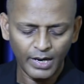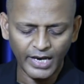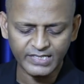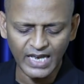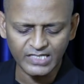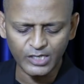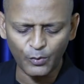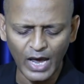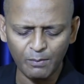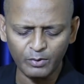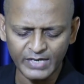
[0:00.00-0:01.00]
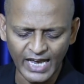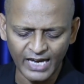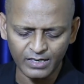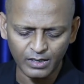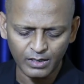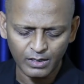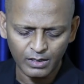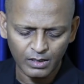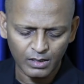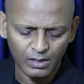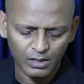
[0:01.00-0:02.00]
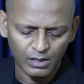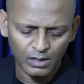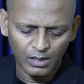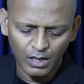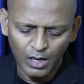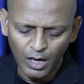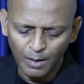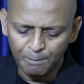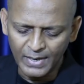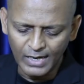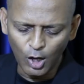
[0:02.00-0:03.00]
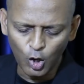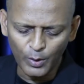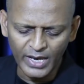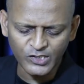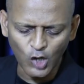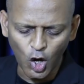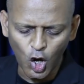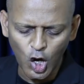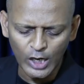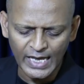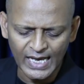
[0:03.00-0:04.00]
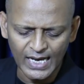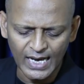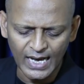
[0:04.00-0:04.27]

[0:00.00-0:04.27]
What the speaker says: It says, "The realm of the dead below is all